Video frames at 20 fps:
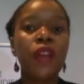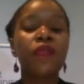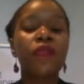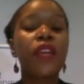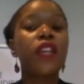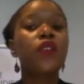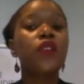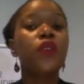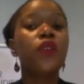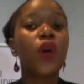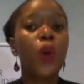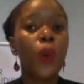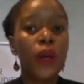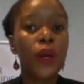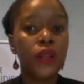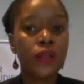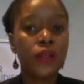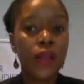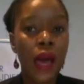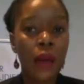they know what
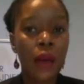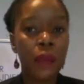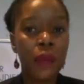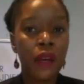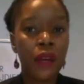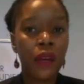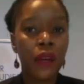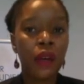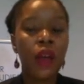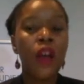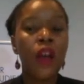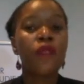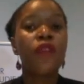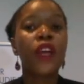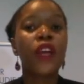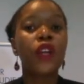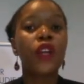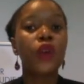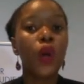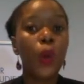is happening.
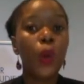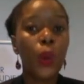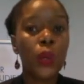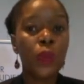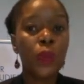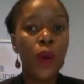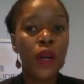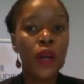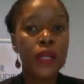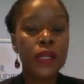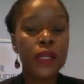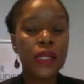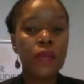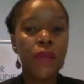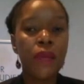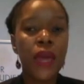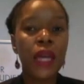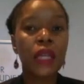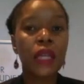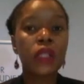They know what
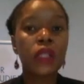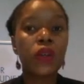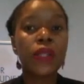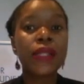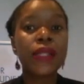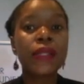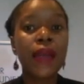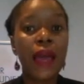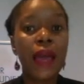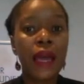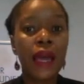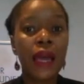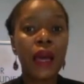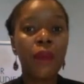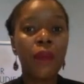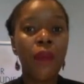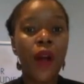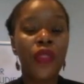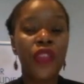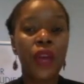policymakers are saying
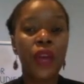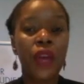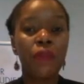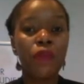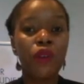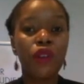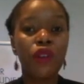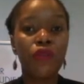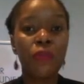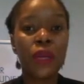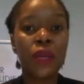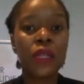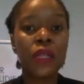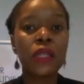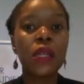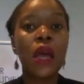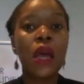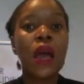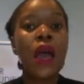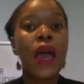about their movement.